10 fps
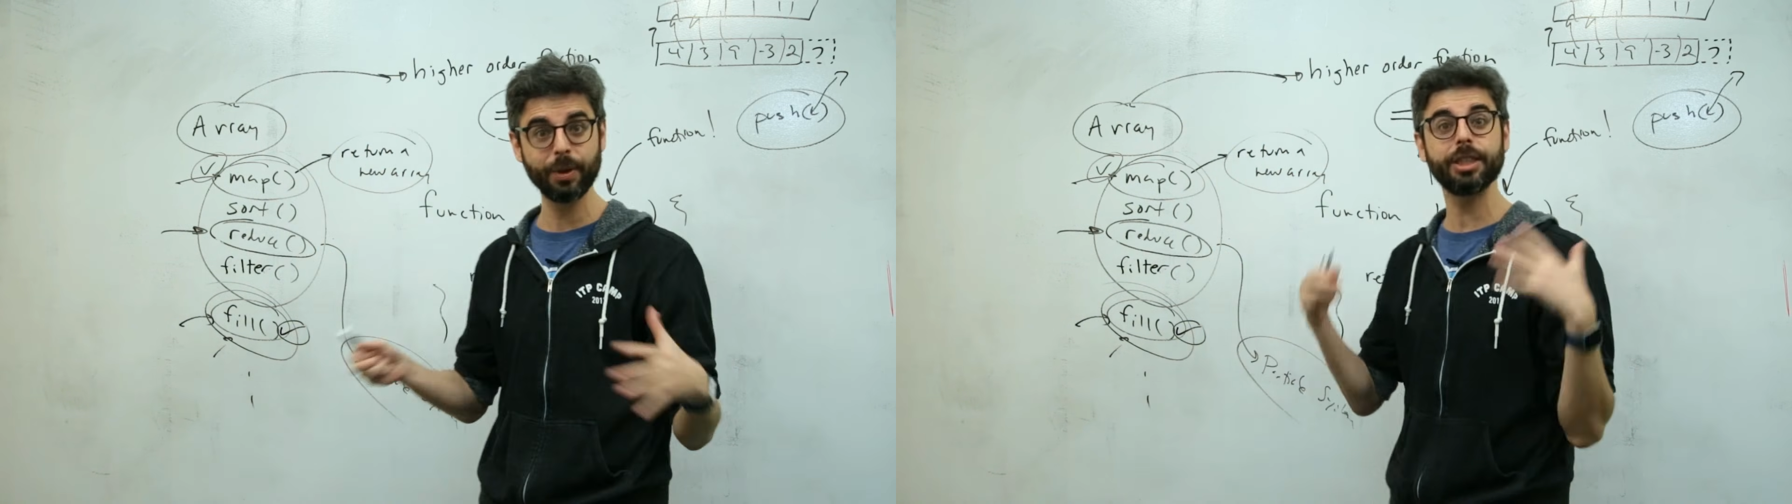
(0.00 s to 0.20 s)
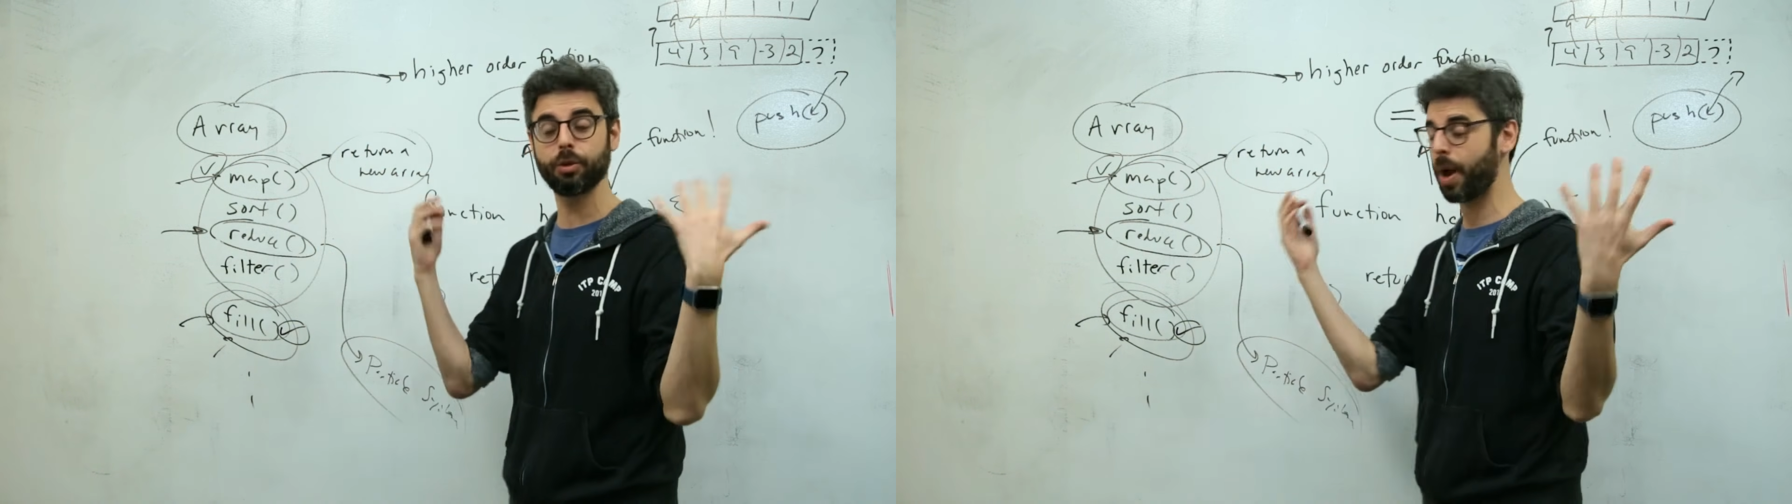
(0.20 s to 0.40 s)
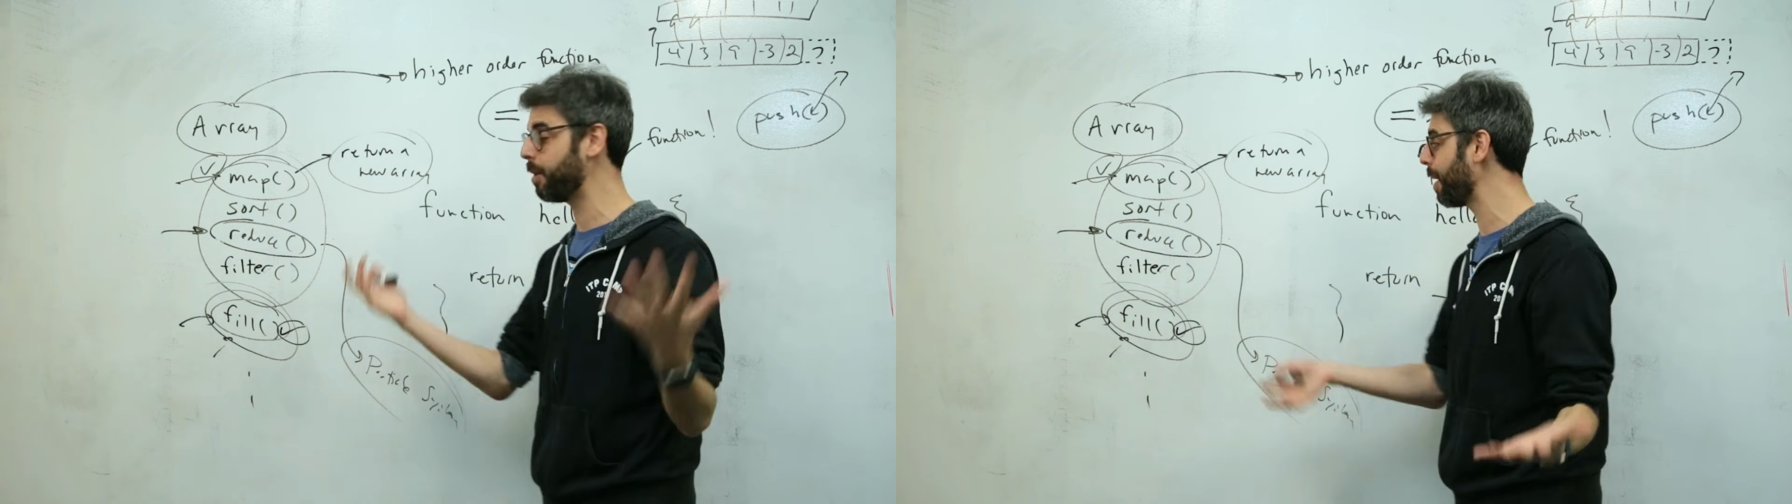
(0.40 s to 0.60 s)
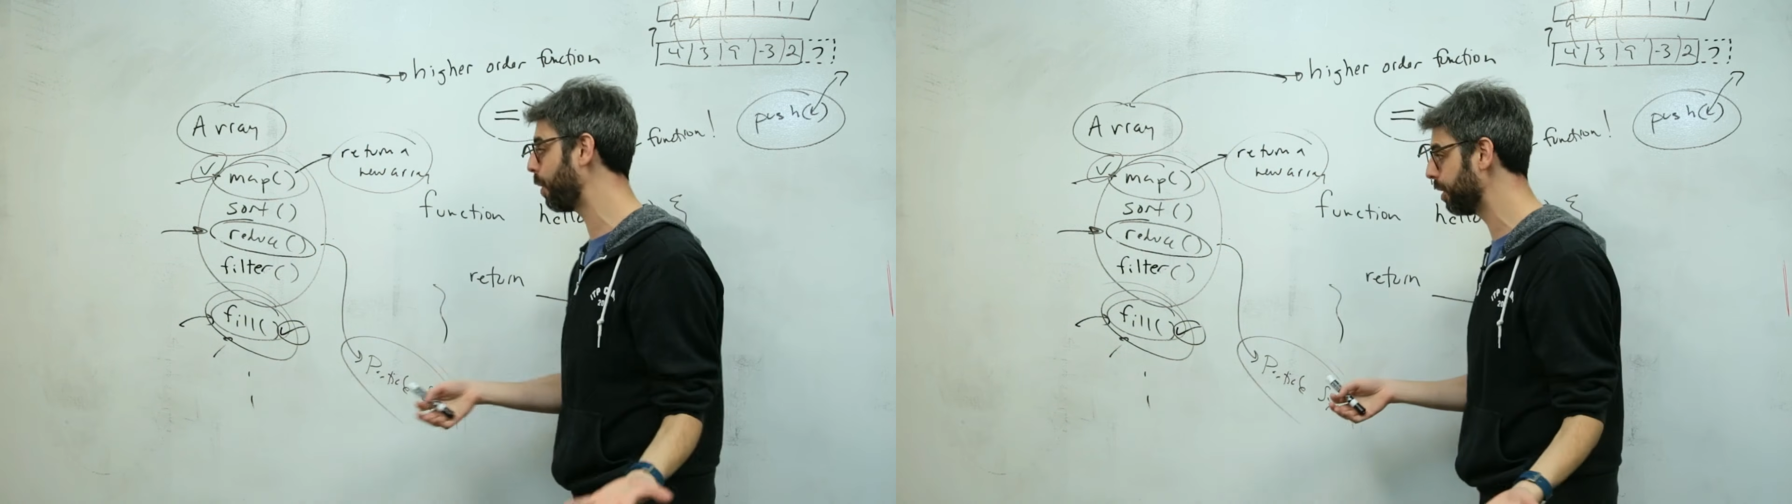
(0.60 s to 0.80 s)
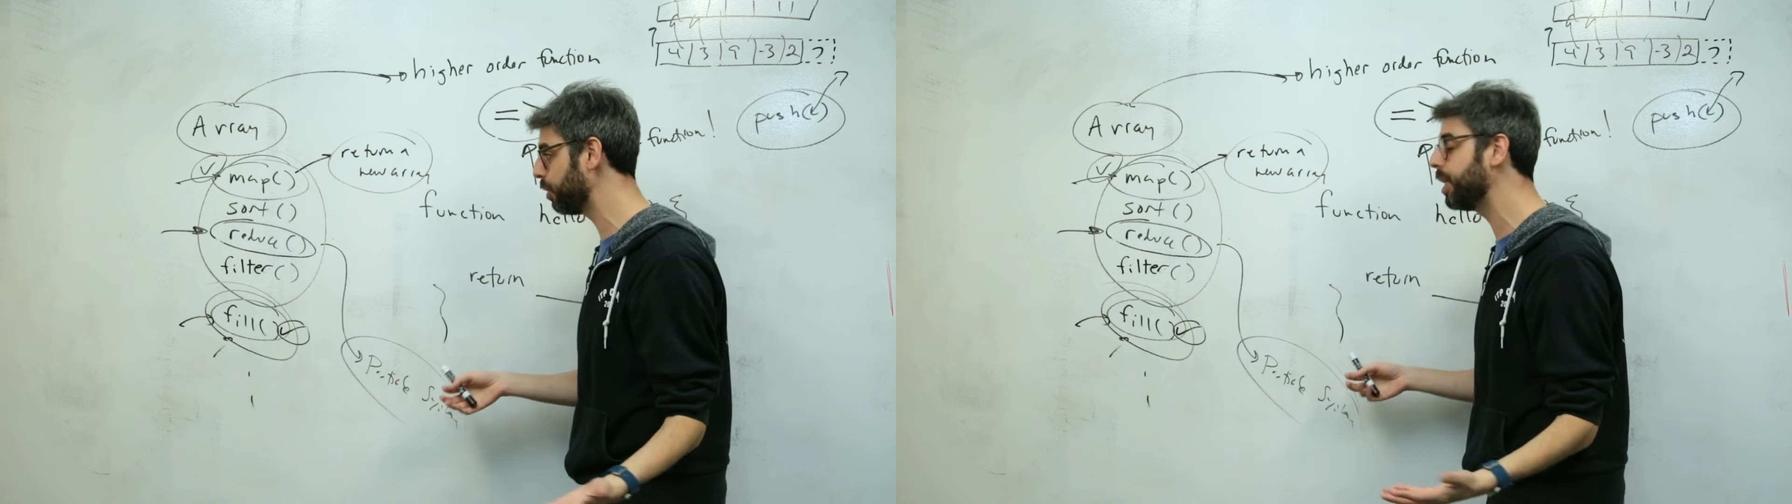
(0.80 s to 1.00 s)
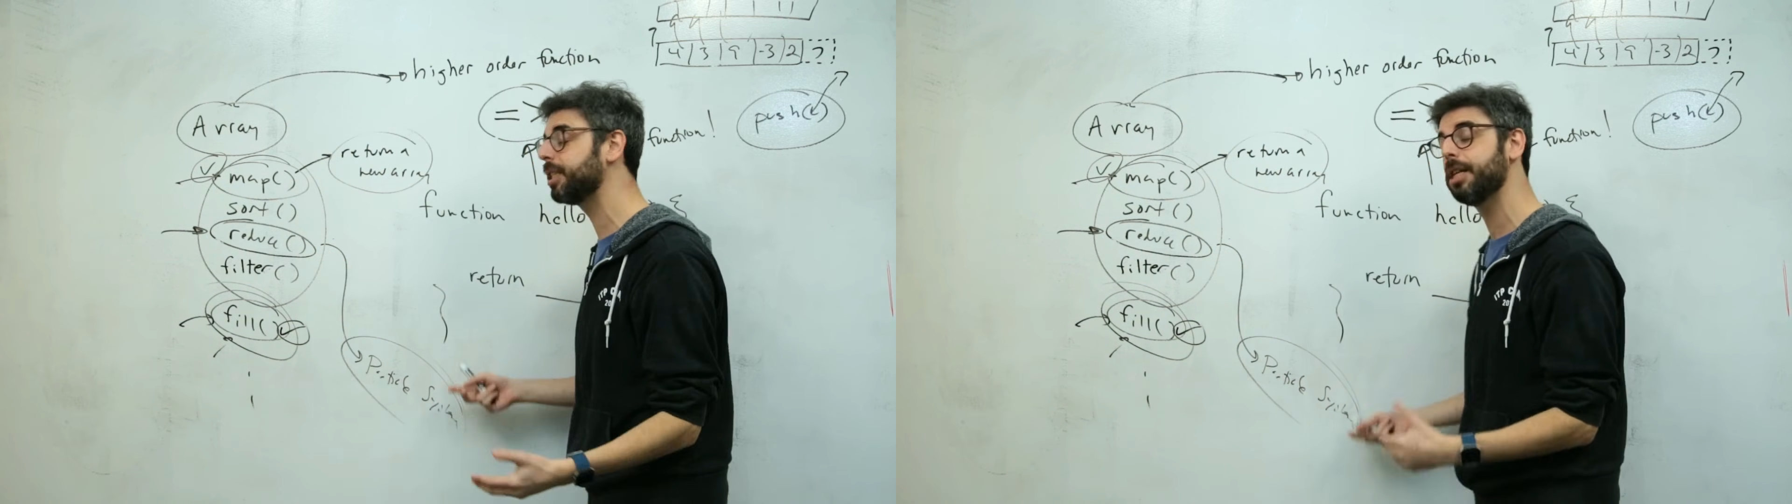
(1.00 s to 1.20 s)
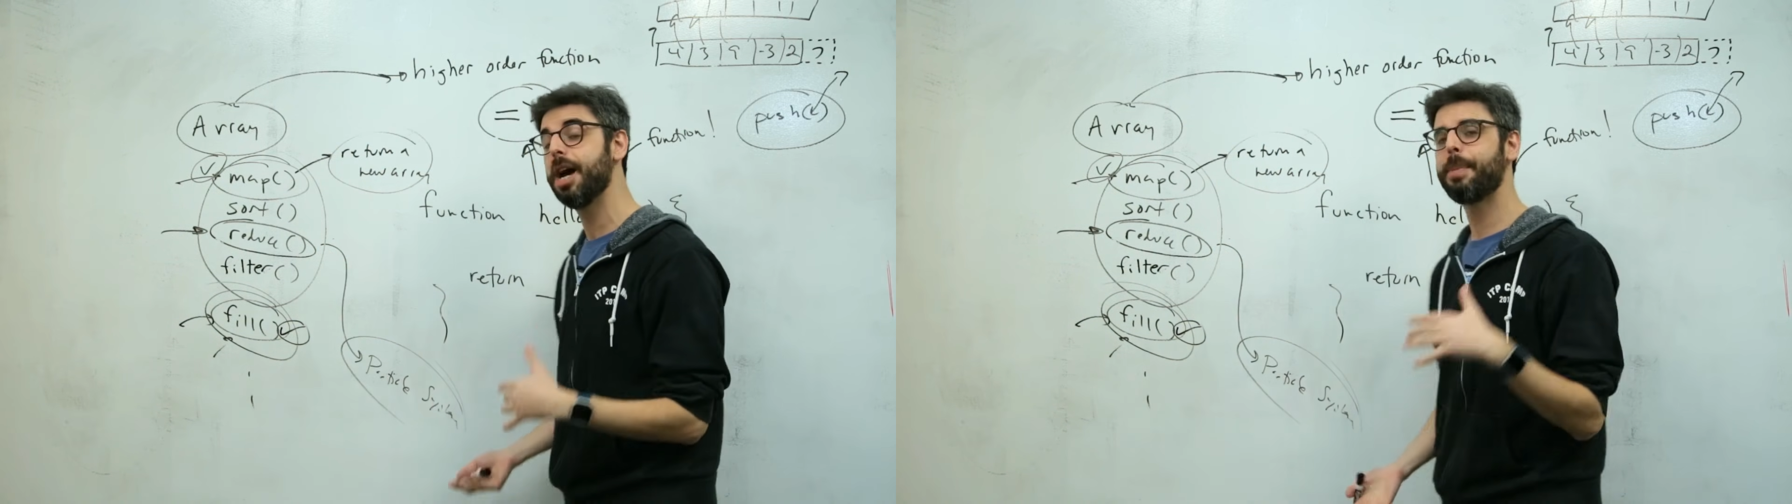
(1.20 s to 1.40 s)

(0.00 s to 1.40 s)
reasons why you might want to do this,